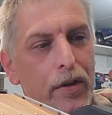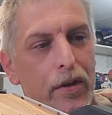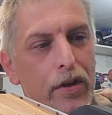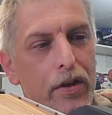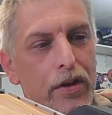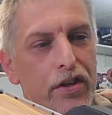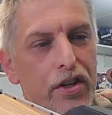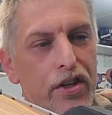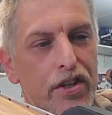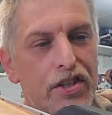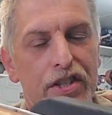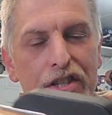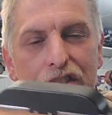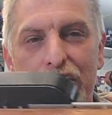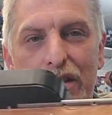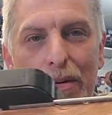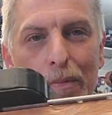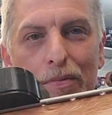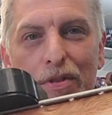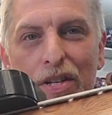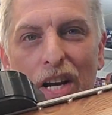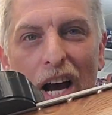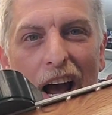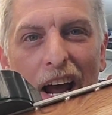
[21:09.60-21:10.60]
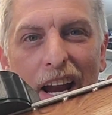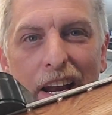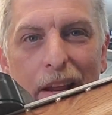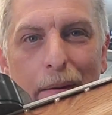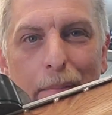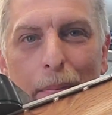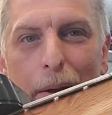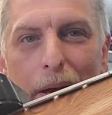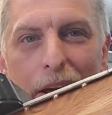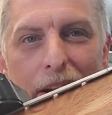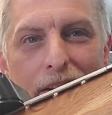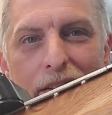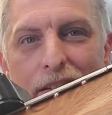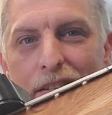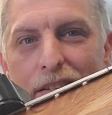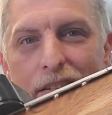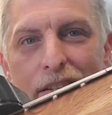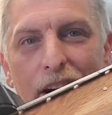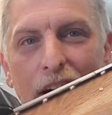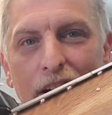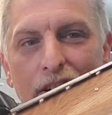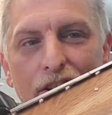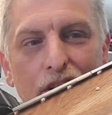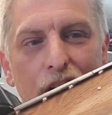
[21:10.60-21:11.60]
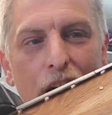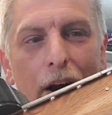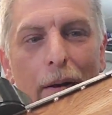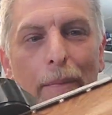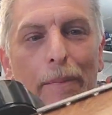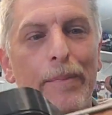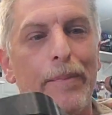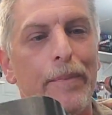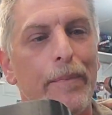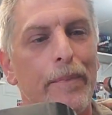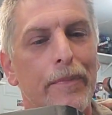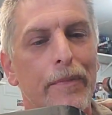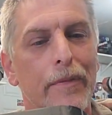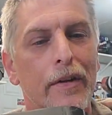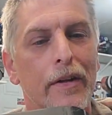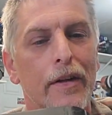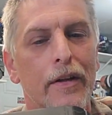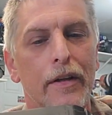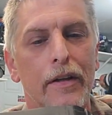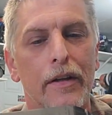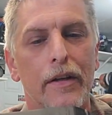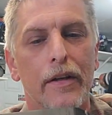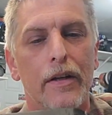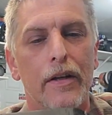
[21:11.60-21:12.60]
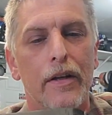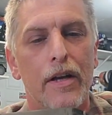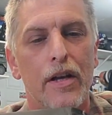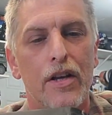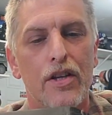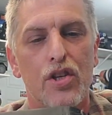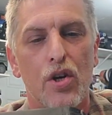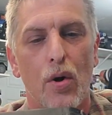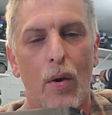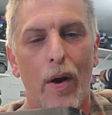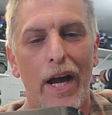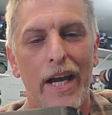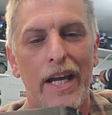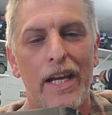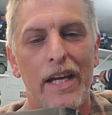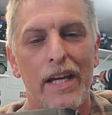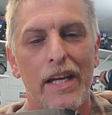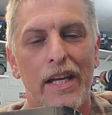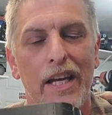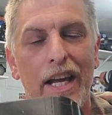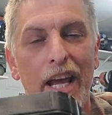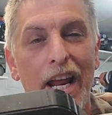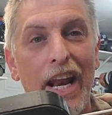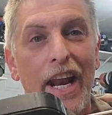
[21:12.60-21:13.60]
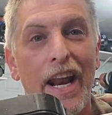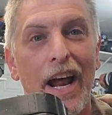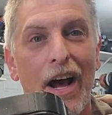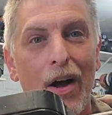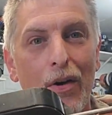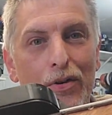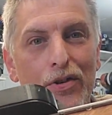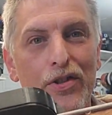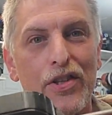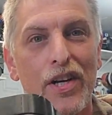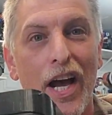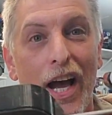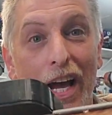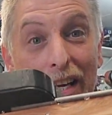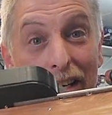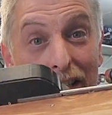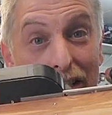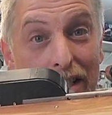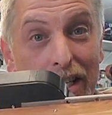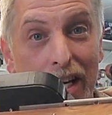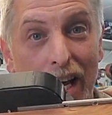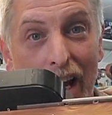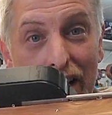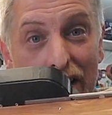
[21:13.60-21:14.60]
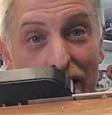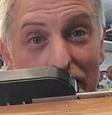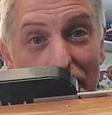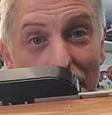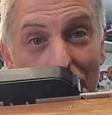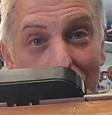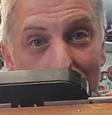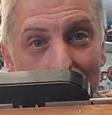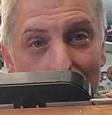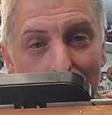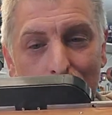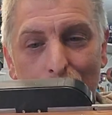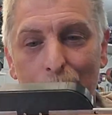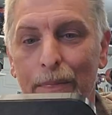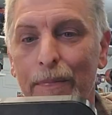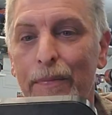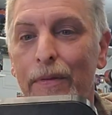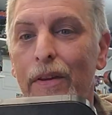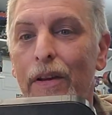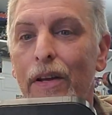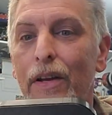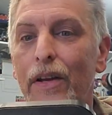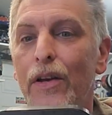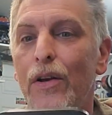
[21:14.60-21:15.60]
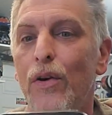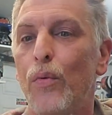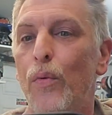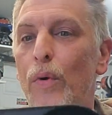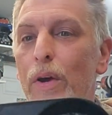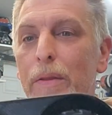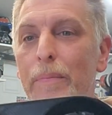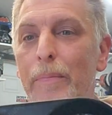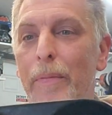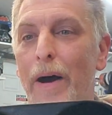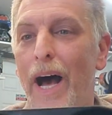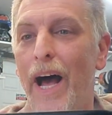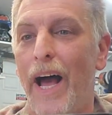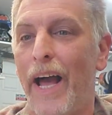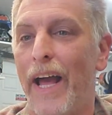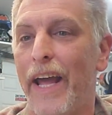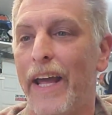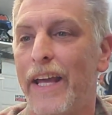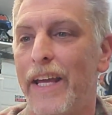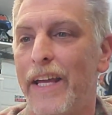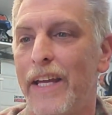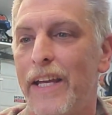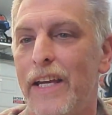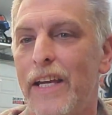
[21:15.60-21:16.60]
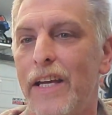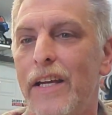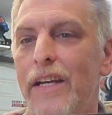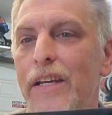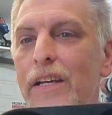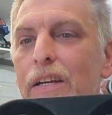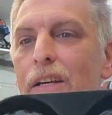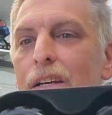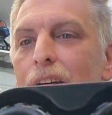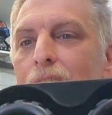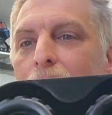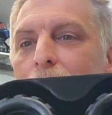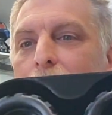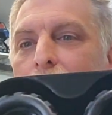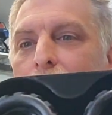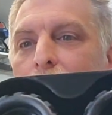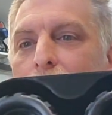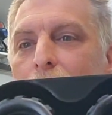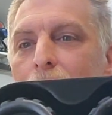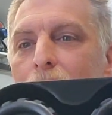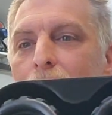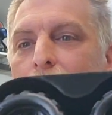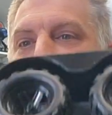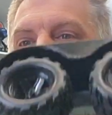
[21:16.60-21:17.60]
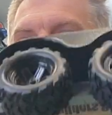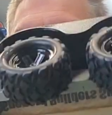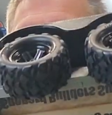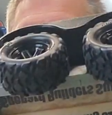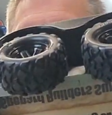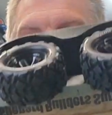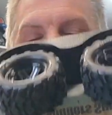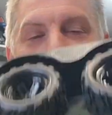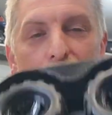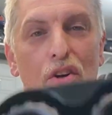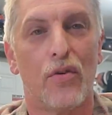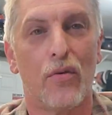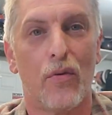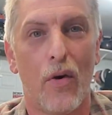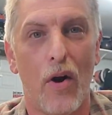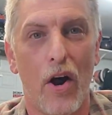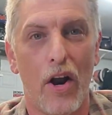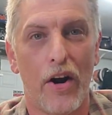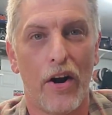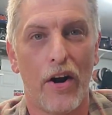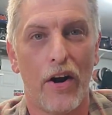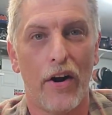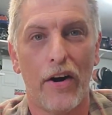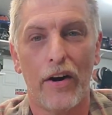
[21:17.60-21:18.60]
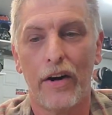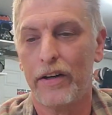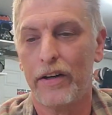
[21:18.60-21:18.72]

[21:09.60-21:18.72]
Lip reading: just some tiny bits to touch up so I can get it outside and test it with my Desert Runner